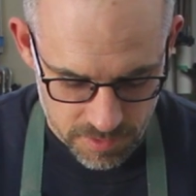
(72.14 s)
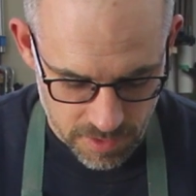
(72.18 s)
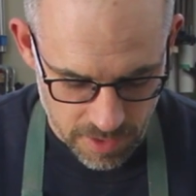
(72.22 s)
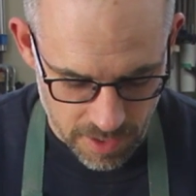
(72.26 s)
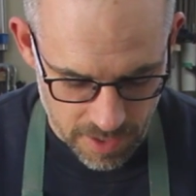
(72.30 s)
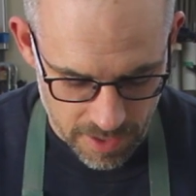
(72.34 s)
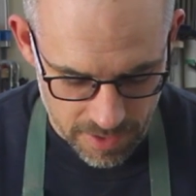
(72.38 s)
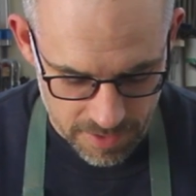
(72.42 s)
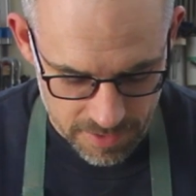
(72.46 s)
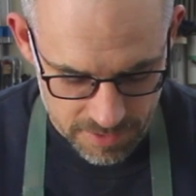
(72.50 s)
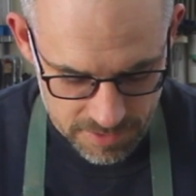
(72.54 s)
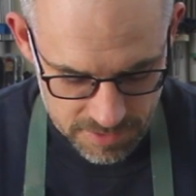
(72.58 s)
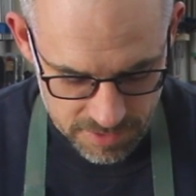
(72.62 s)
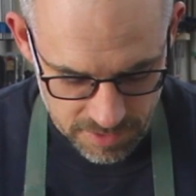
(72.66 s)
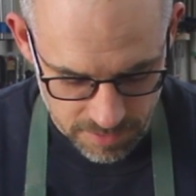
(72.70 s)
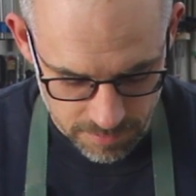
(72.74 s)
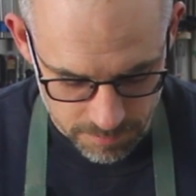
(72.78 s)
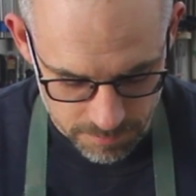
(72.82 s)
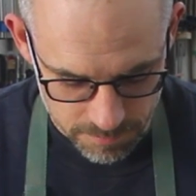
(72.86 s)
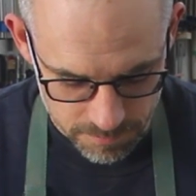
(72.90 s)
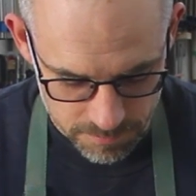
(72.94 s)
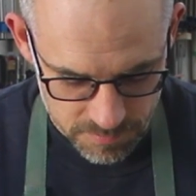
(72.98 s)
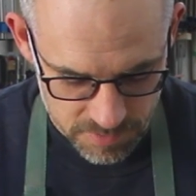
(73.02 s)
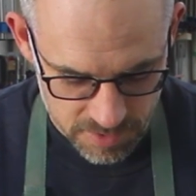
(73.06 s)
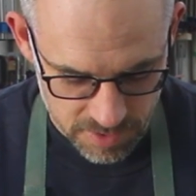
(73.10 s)

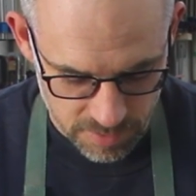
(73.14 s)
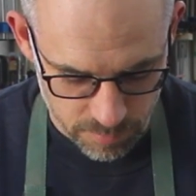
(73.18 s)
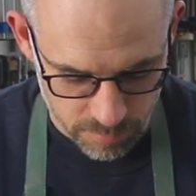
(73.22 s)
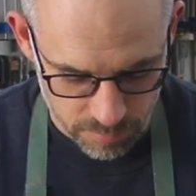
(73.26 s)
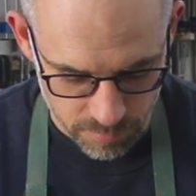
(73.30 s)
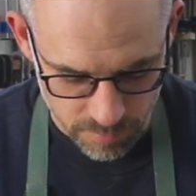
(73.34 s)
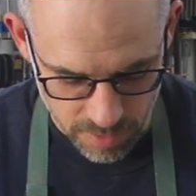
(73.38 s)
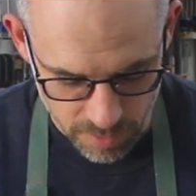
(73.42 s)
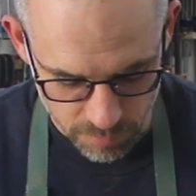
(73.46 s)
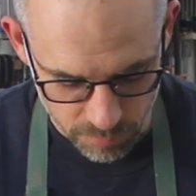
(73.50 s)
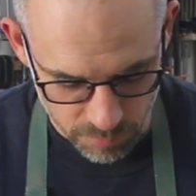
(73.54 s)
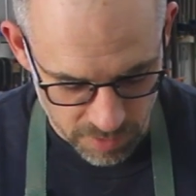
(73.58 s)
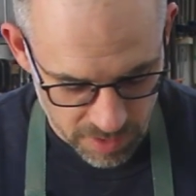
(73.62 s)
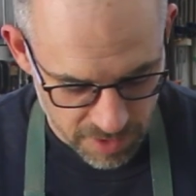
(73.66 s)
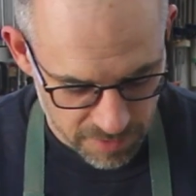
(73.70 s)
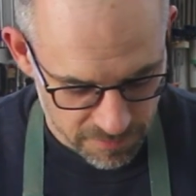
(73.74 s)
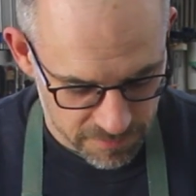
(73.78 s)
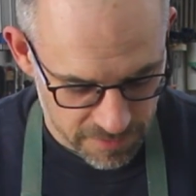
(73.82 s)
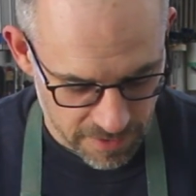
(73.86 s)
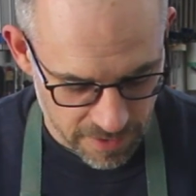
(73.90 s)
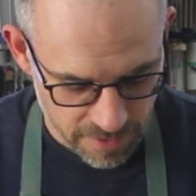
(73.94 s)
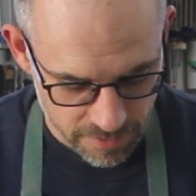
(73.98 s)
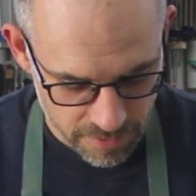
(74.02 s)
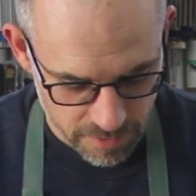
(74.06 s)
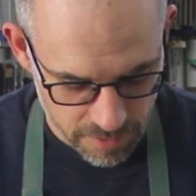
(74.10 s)
relief
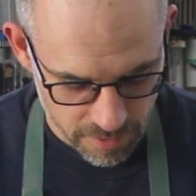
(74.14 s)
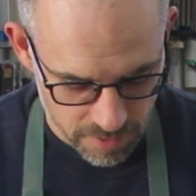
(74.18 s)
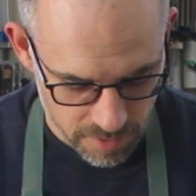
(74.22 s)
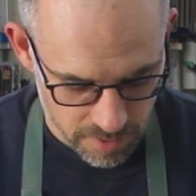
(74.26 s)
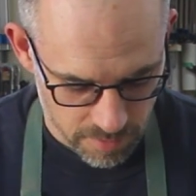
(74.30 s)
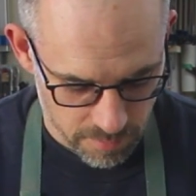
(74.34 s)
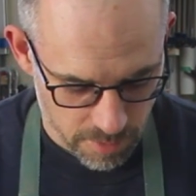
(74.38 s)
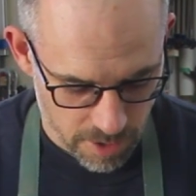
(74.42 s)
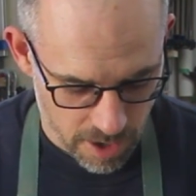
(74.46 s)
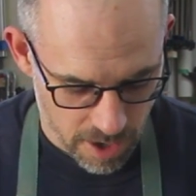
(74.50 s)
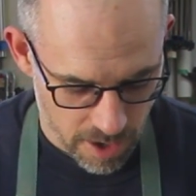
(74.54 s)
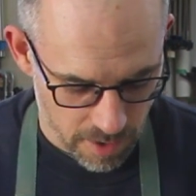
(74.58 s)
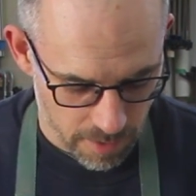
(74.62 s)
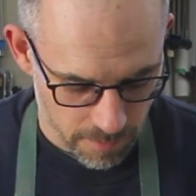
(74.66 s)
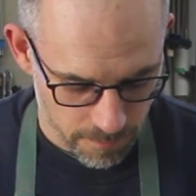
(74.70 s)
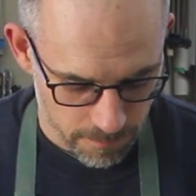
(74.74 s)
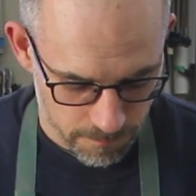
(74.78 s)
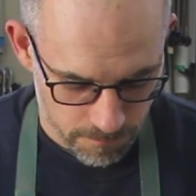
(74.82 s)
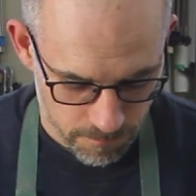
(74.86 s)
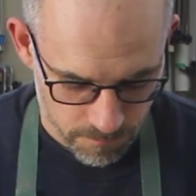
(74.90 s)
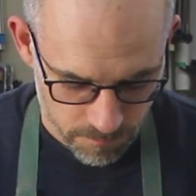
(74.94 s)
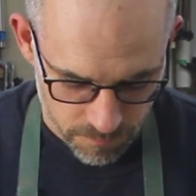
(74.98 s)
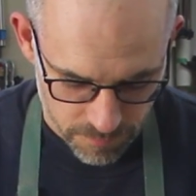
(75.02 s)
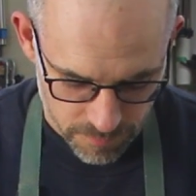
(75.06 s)
down here on the bottom,